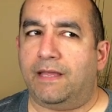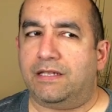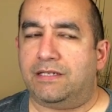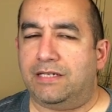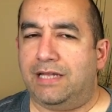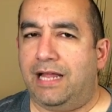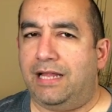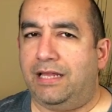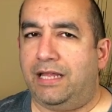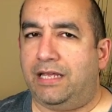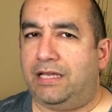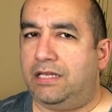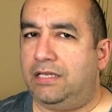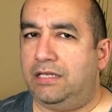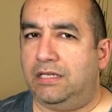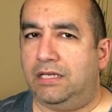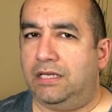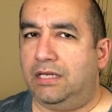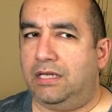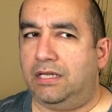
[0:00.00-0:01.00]
it's not like,
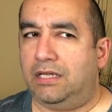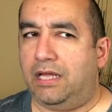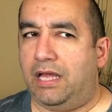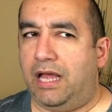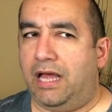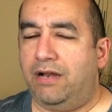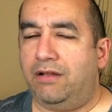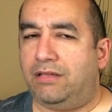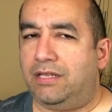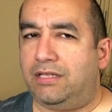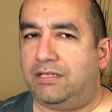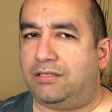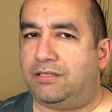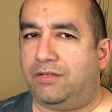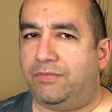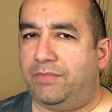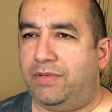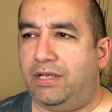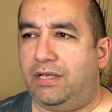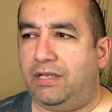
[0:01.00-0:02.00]
I don't think,
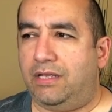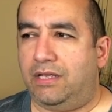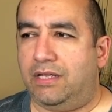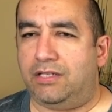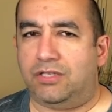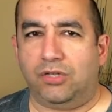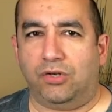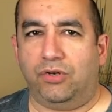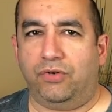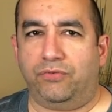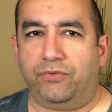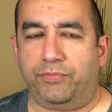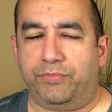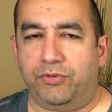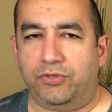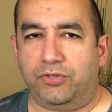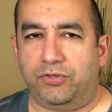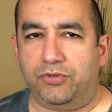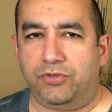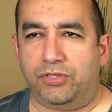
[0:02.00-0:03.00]
to me, it's
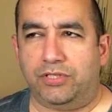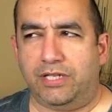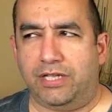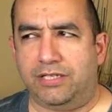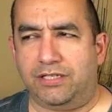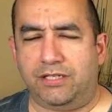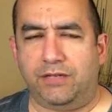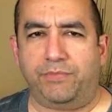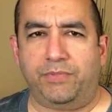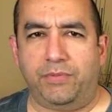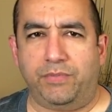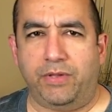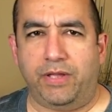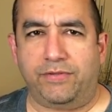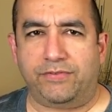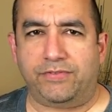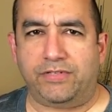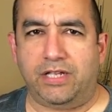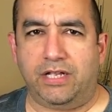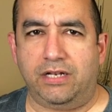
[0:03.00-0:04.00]
overproduced, as some people
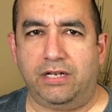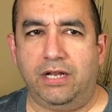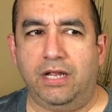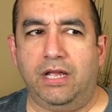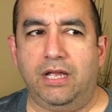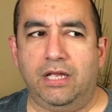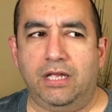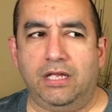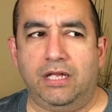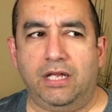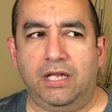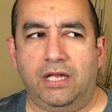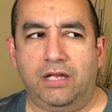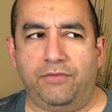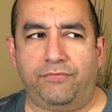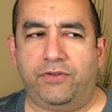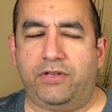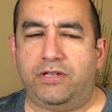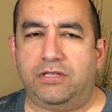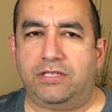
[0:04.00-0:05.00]
have said.
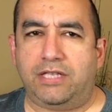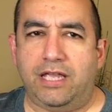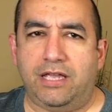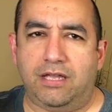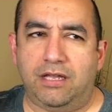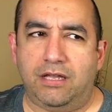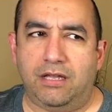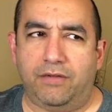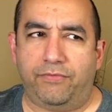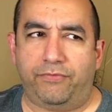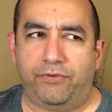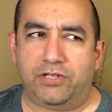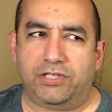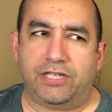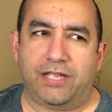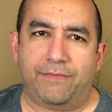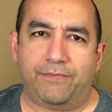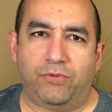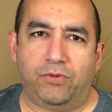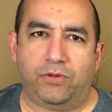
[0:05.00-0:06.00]
If you could take, for
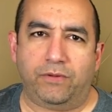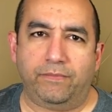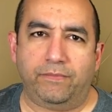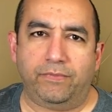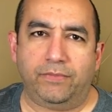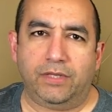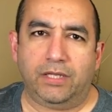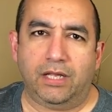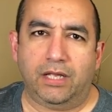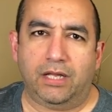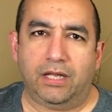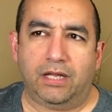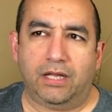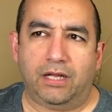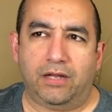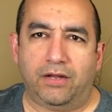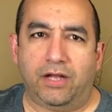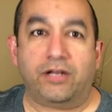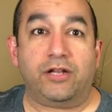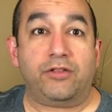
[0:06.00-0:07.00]
example,
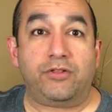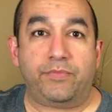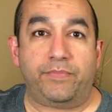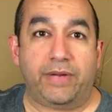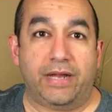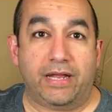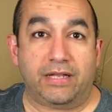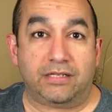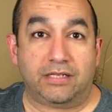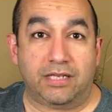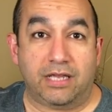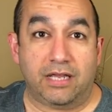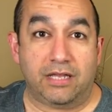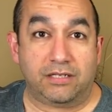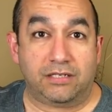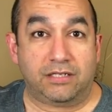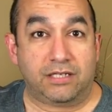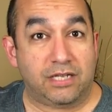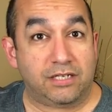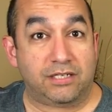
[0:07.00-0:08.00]
uh, another band,
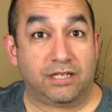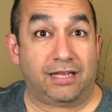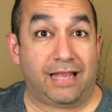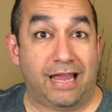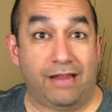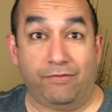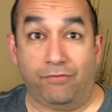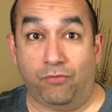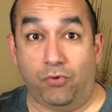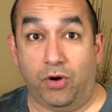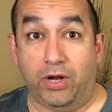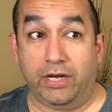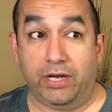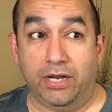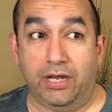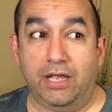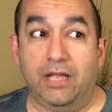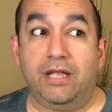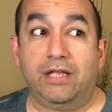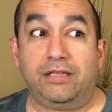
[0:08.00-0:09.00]
Kiss, Kiss Alive one,
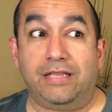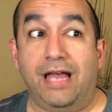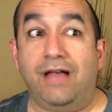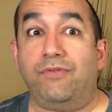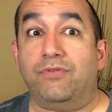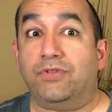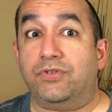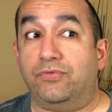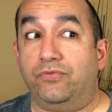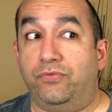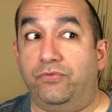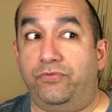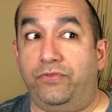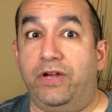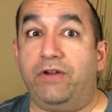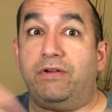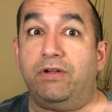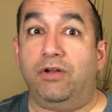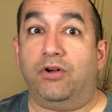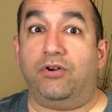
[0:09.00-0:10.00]
that was
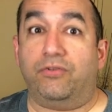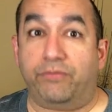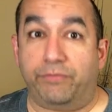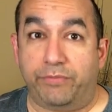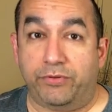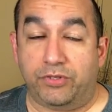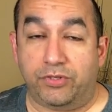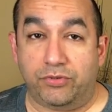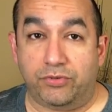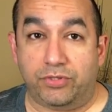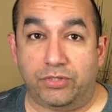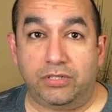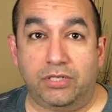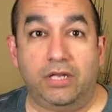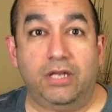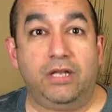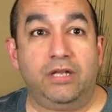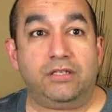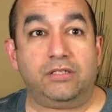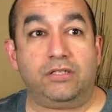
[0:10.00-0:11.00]
very overproduced
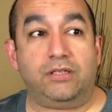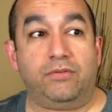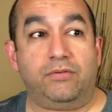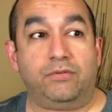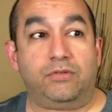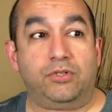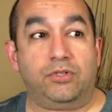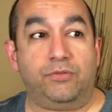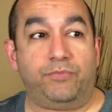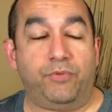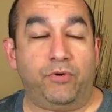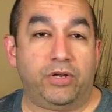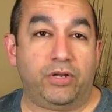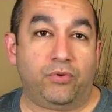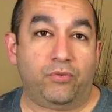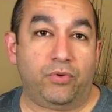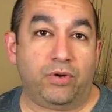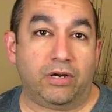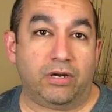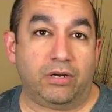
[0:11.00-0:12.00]
to the to the point
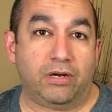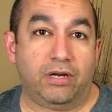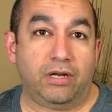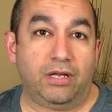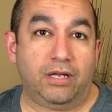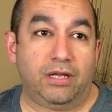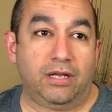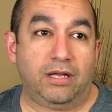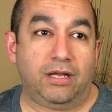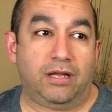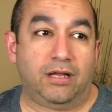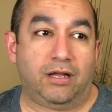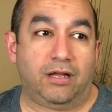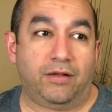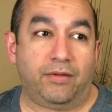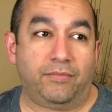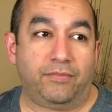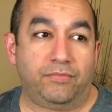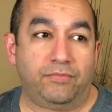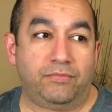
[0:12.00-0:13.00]
where
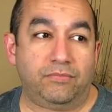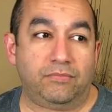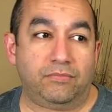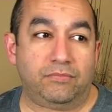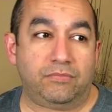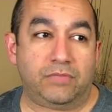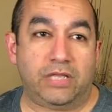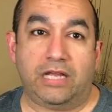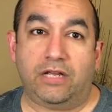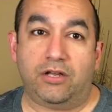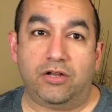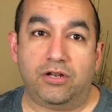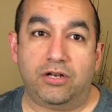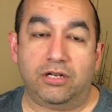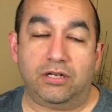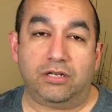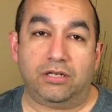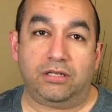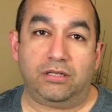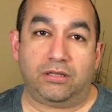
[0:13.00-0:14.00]
um, they
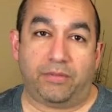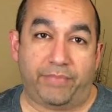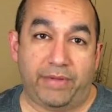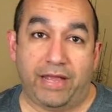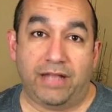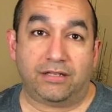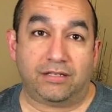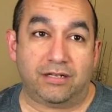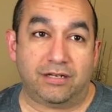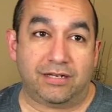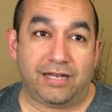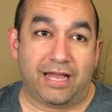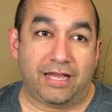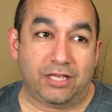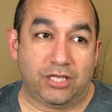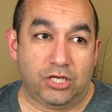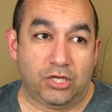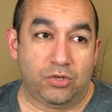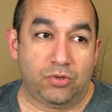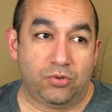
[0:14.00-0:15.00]
couldn't, the band could not
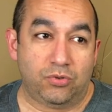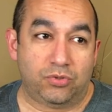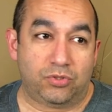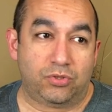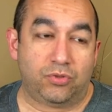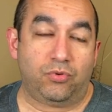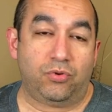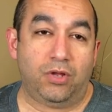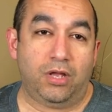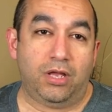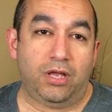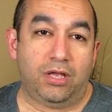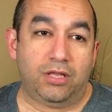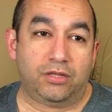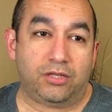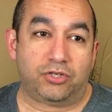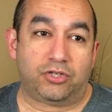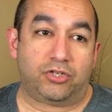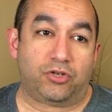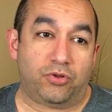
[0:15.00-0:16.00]
use
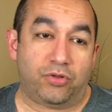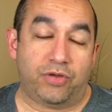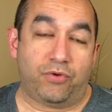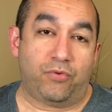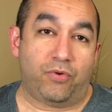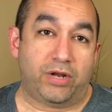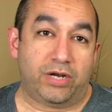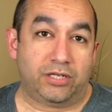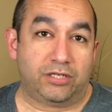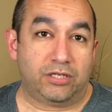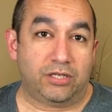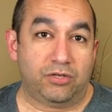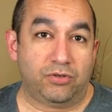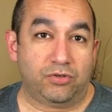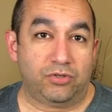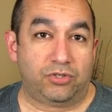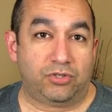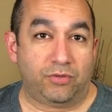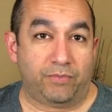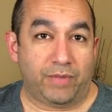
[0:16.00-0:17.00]
the show they wanted to
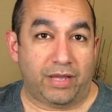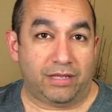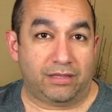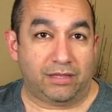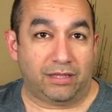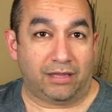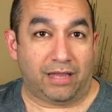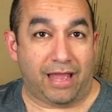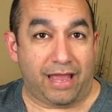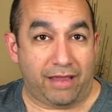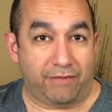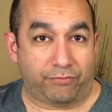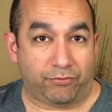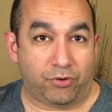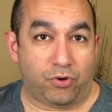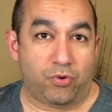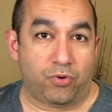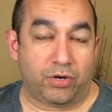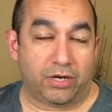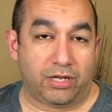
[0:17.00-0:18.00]
use to make the live
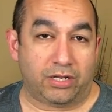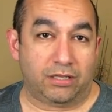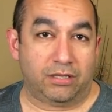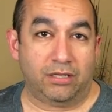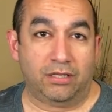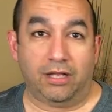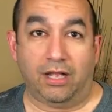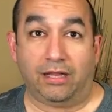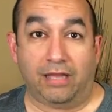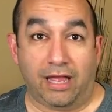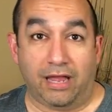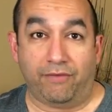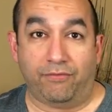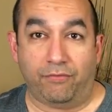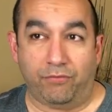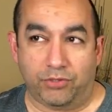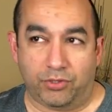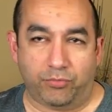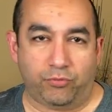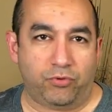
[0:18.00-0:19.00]
recording Alive,
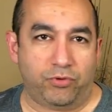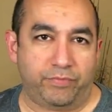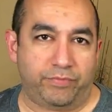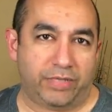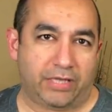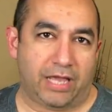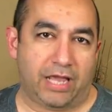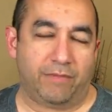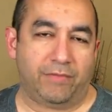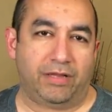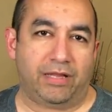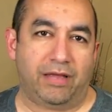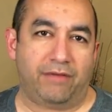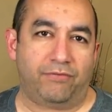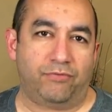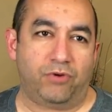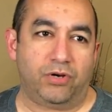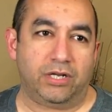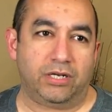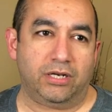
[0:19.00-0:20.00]
which became Alive
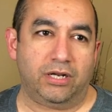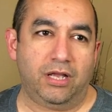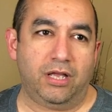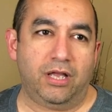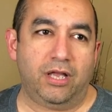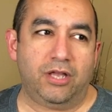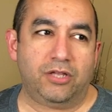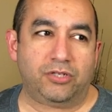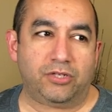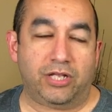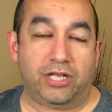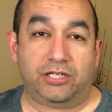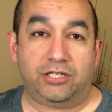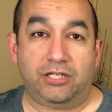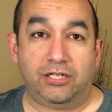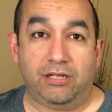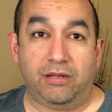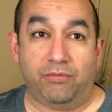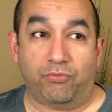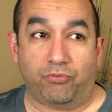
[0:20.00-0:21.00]
one. So
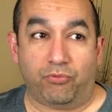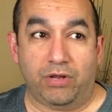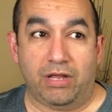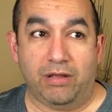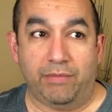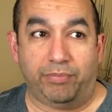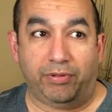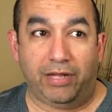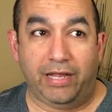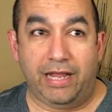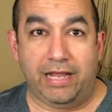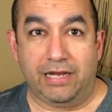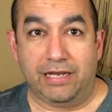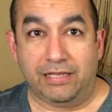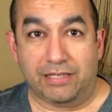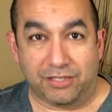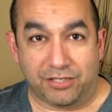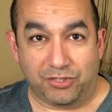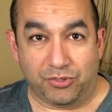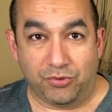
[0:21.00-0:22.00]
actually replayed in
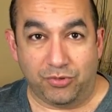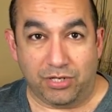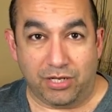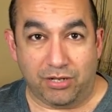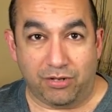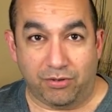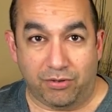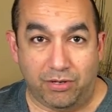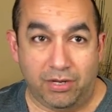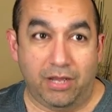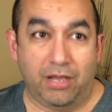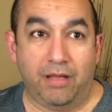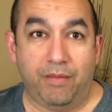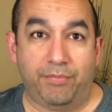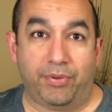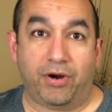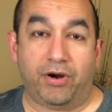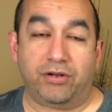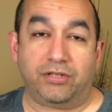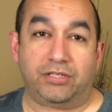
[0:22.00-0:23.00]
the studio
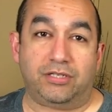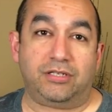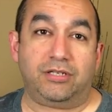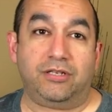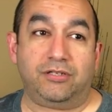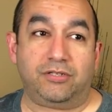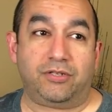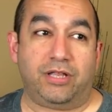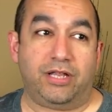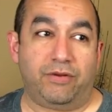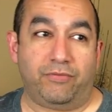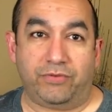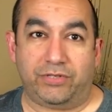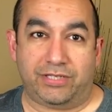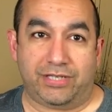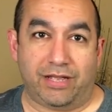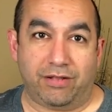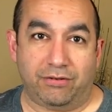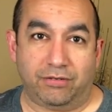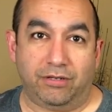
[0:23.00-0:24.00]
parts so that it would
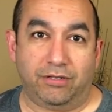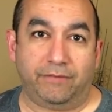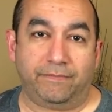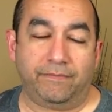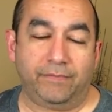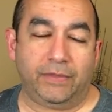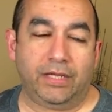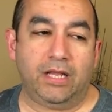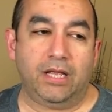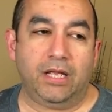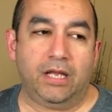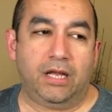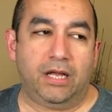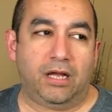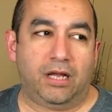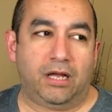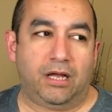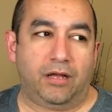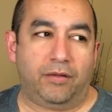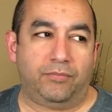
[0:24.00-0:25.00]
sound good.
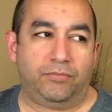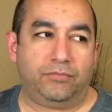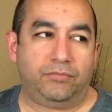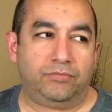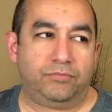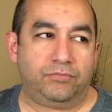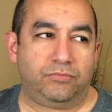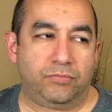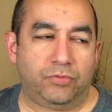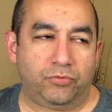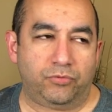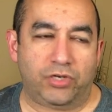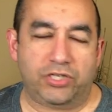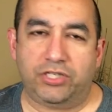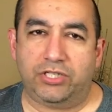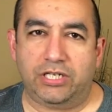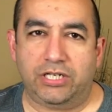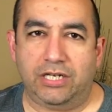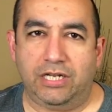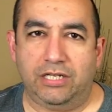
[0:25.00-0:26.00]
Um, Rush
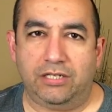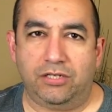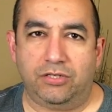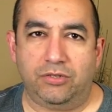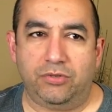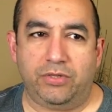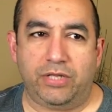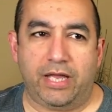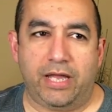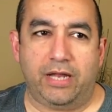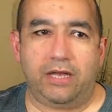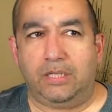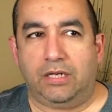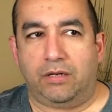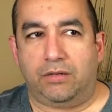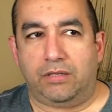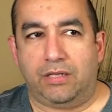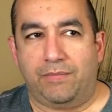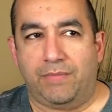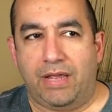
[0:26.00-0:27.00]
didn't need to do that. You
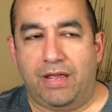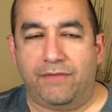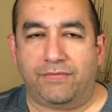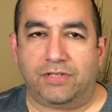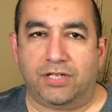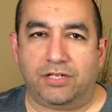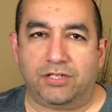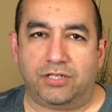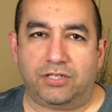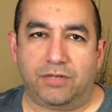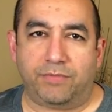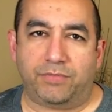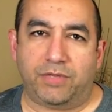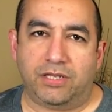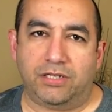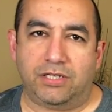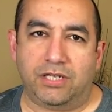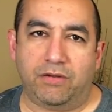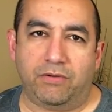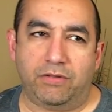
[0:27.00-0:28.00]
know, they may have touched up
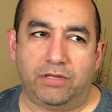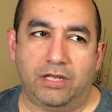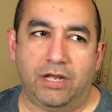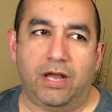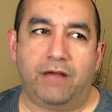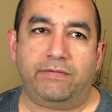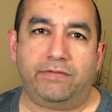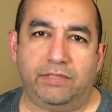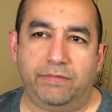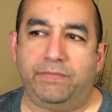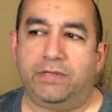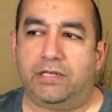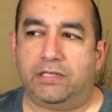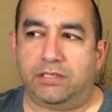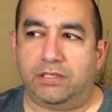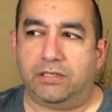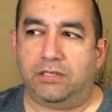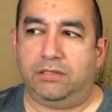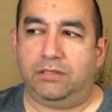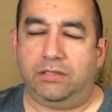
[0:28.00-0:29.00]
things here and there, obviously, because
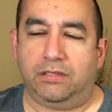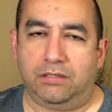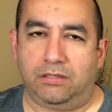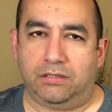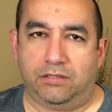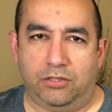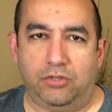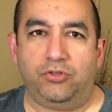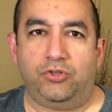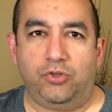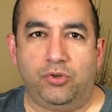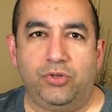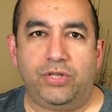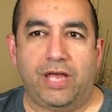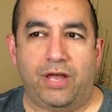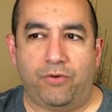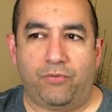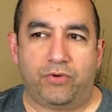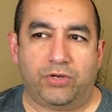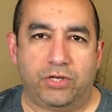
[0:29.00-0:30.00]
it, you, you do
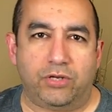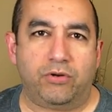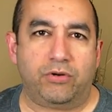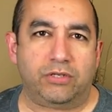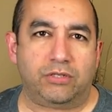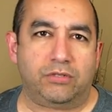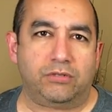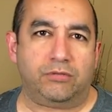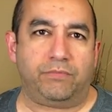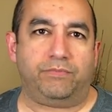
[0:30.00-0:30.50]
that when you're going to